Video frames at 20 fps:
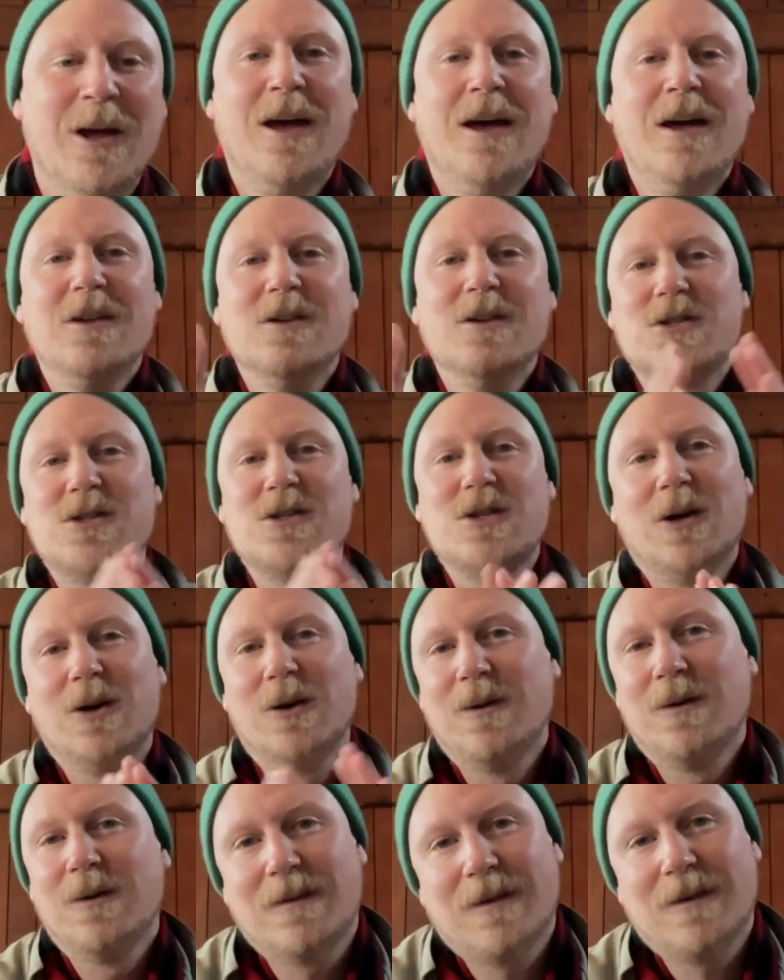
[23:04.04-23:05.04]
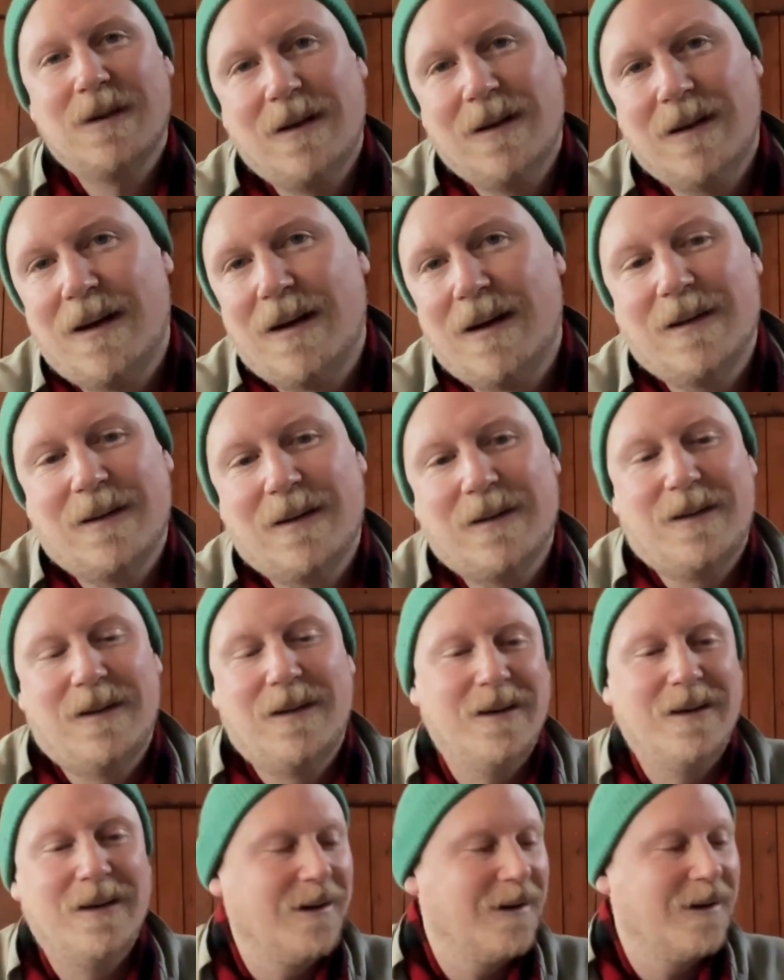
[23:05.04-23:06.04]
So,
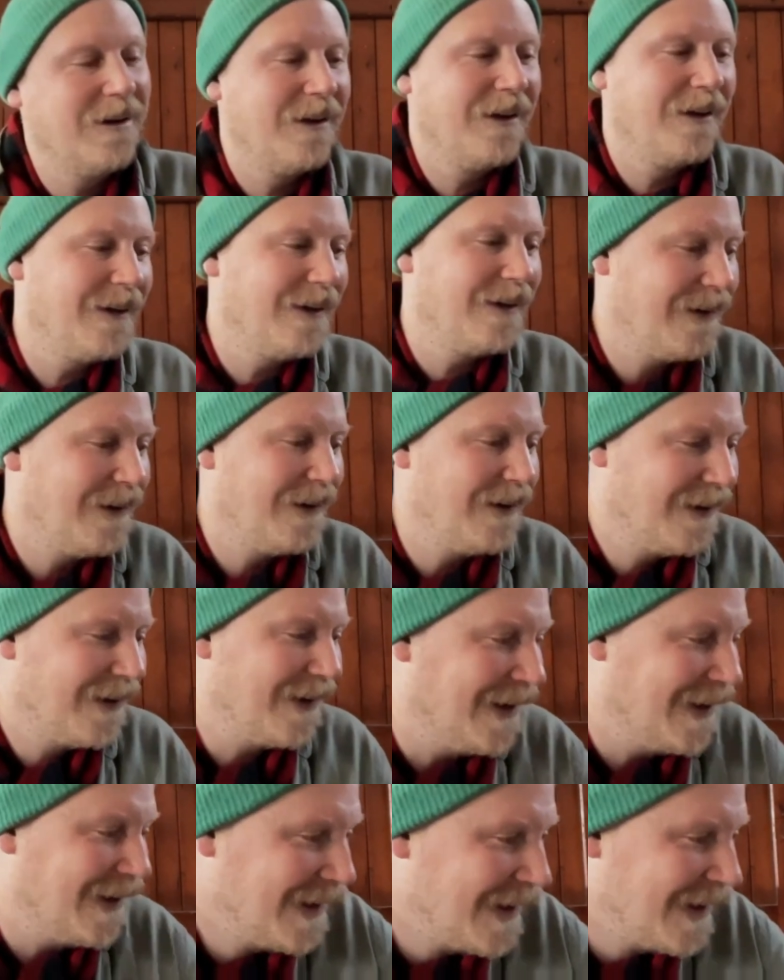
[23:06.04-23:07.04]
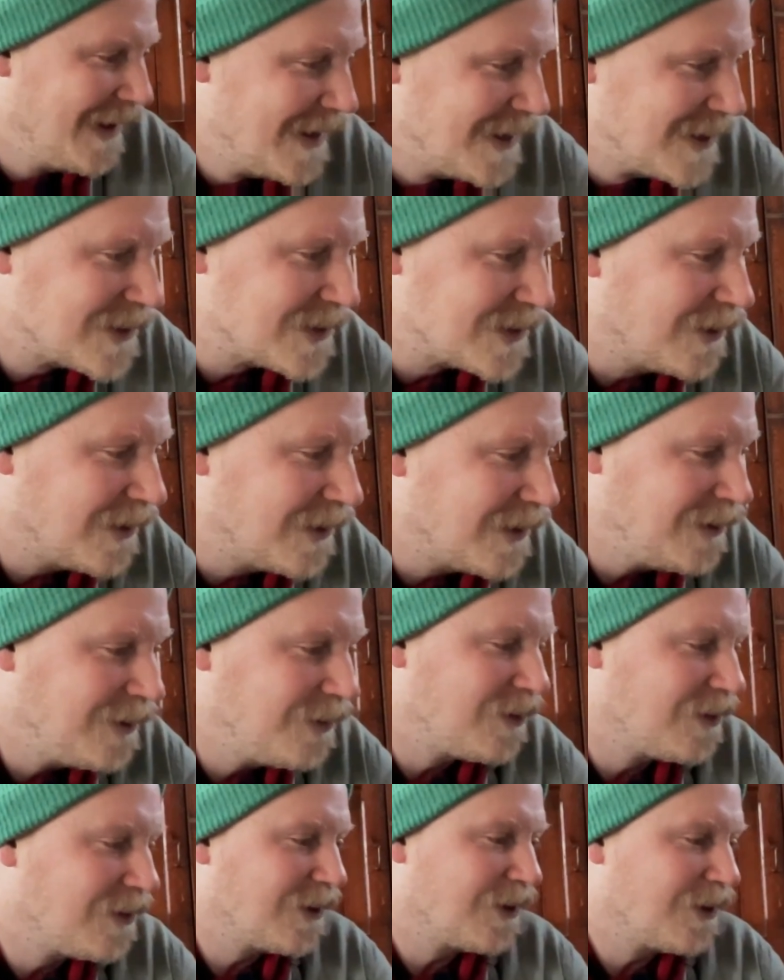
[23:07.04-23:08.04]
and so then you've
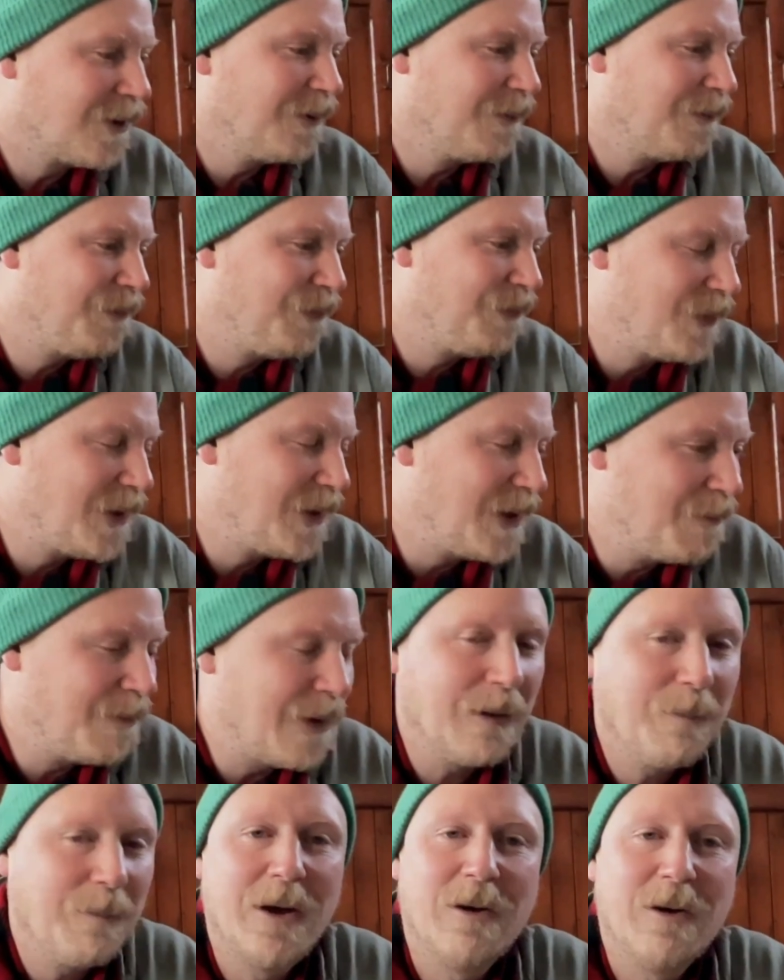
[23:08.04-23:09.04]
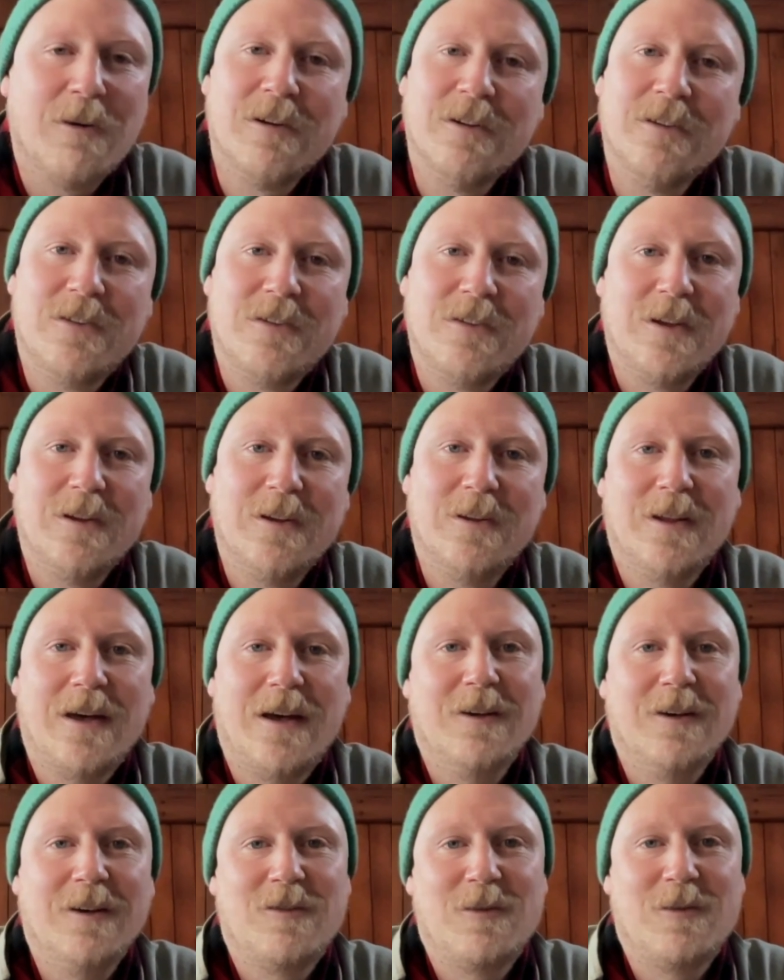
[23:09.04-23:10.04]
just got to beg, borrow, and steal that
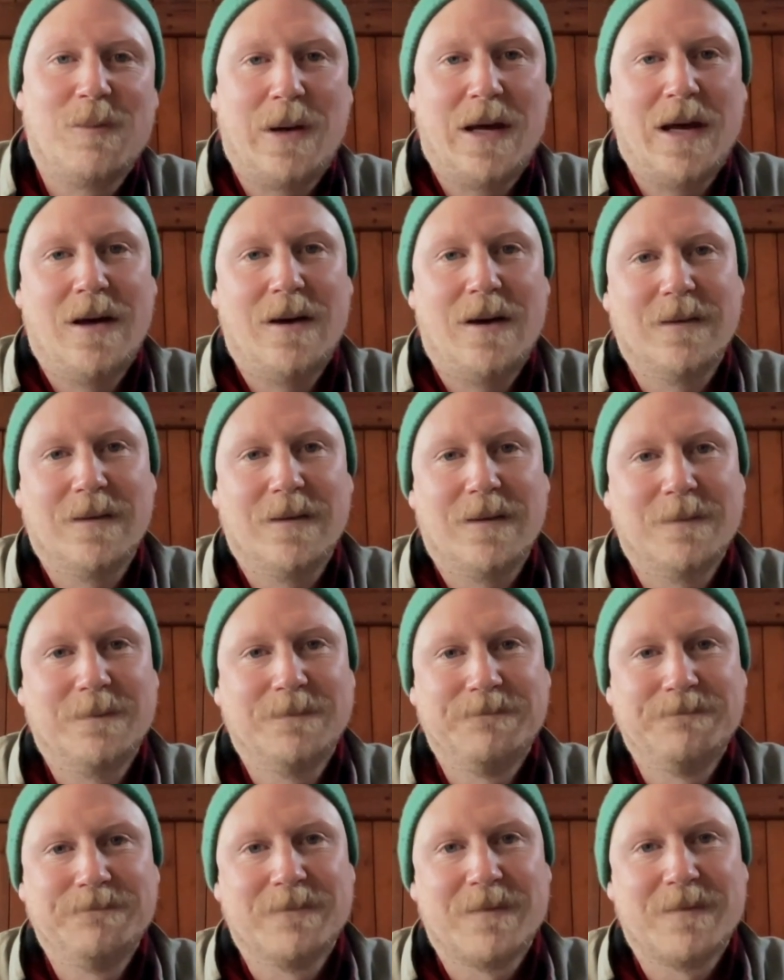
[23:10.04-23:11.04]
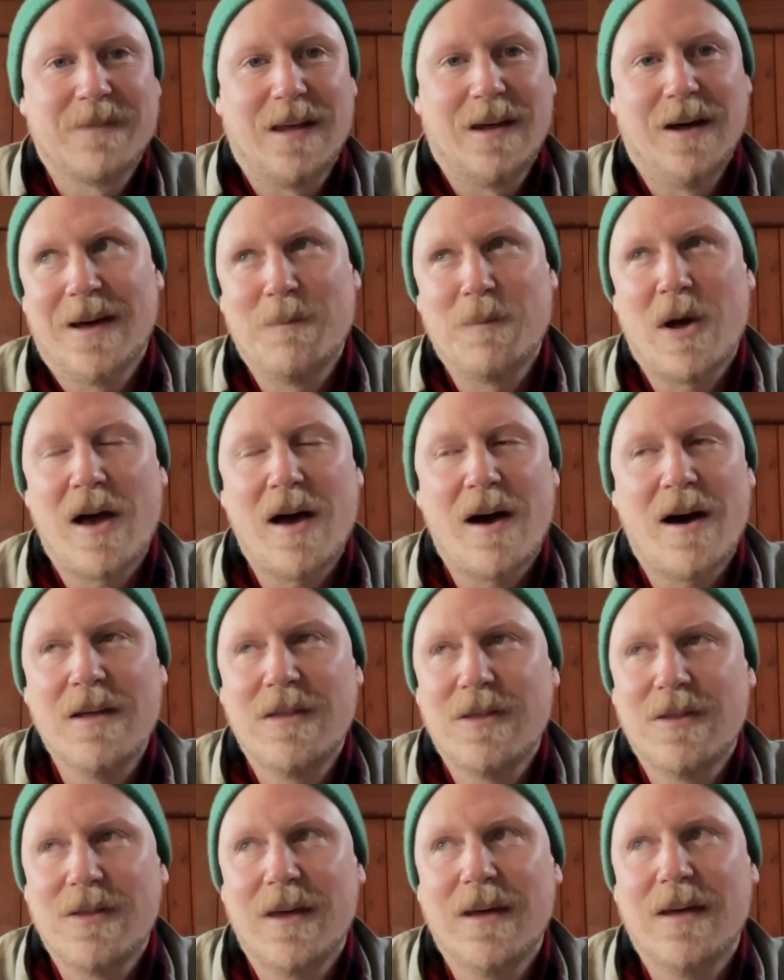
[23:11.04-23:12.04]
extra pound. But I
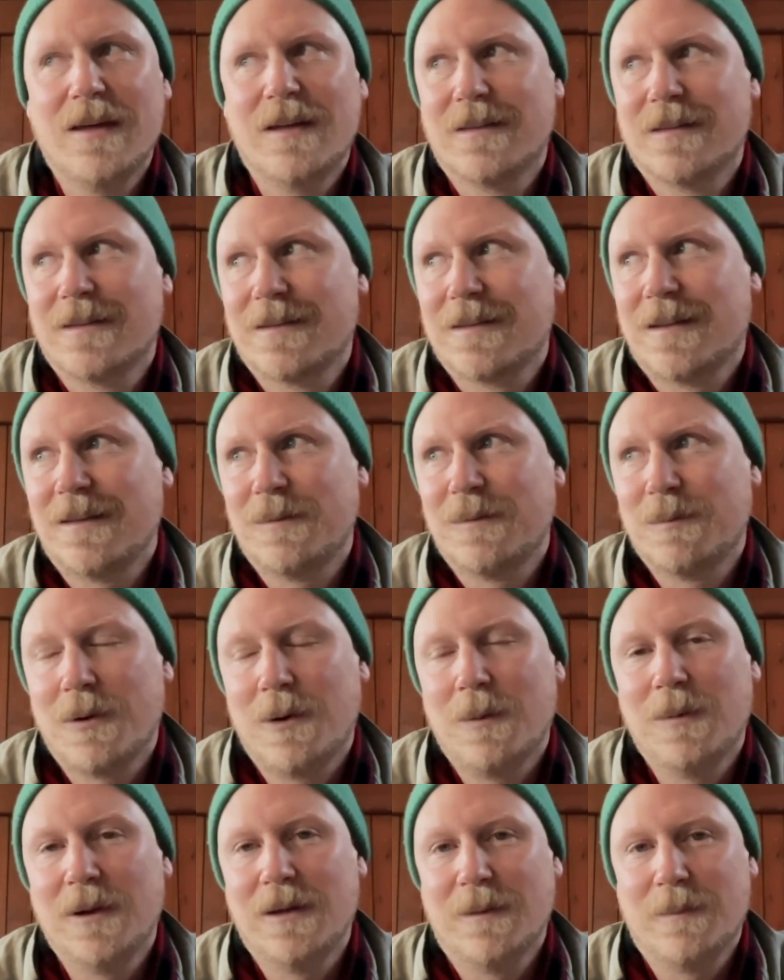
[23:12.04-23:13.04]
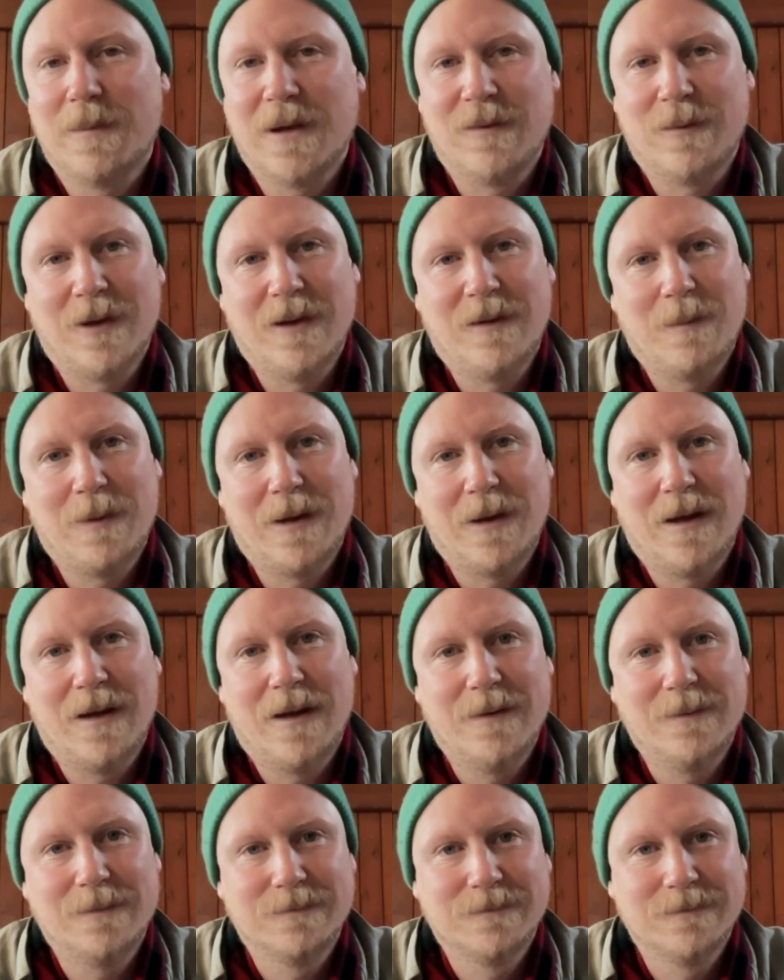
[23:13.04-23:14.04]
think that's probably the best way to play it.
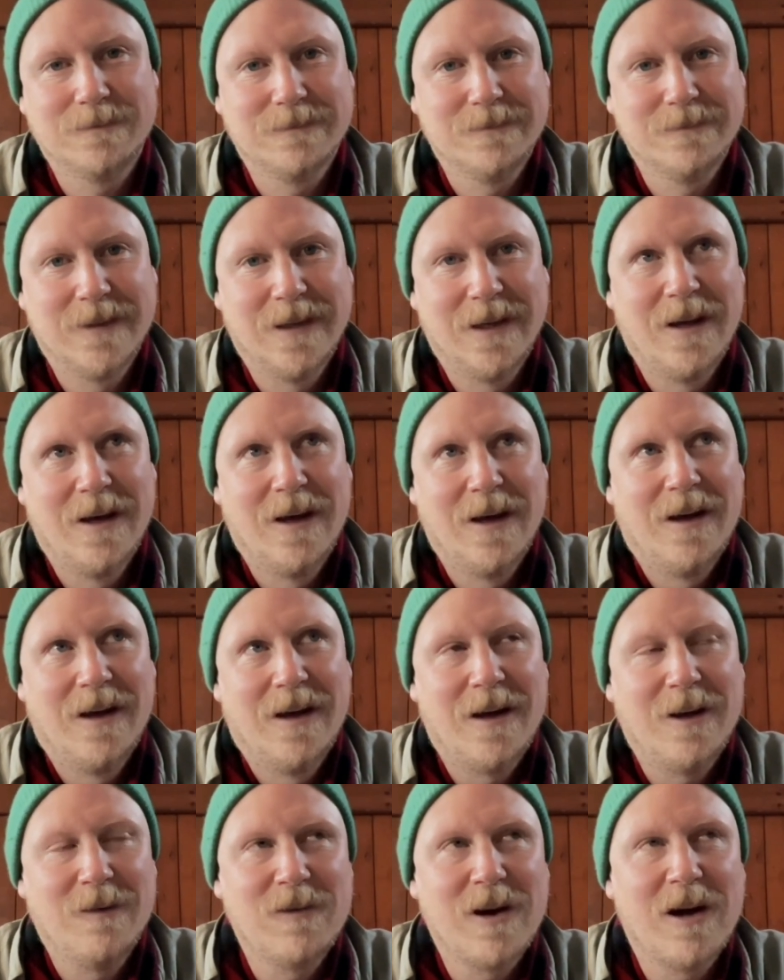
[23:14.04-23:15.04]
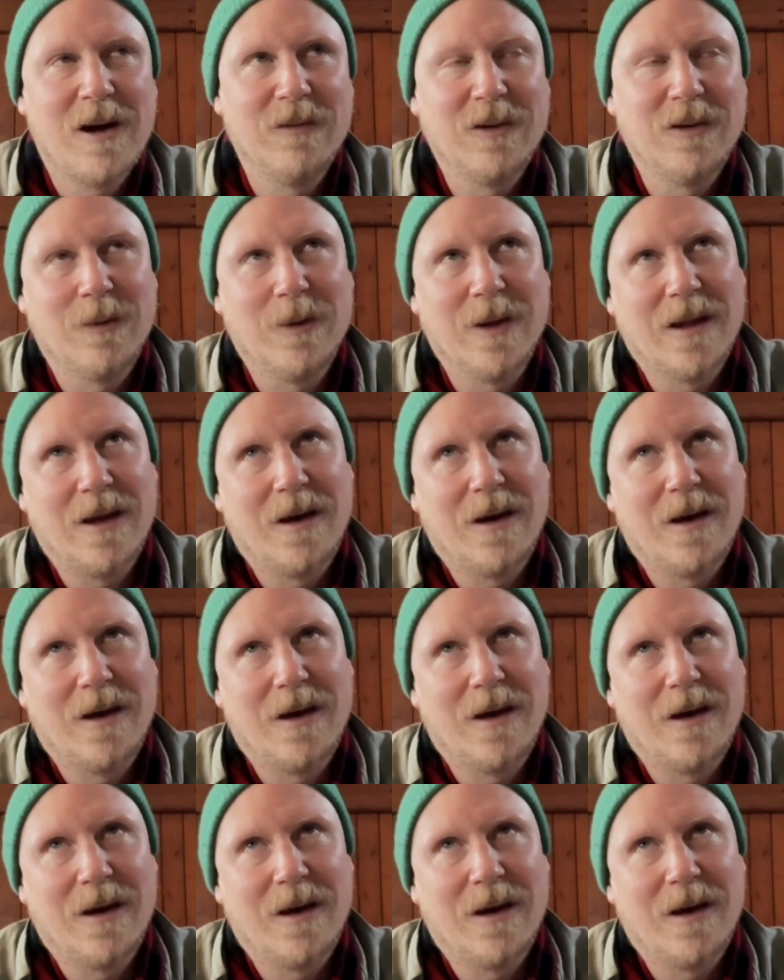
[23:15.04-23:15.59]
I'd rather do it that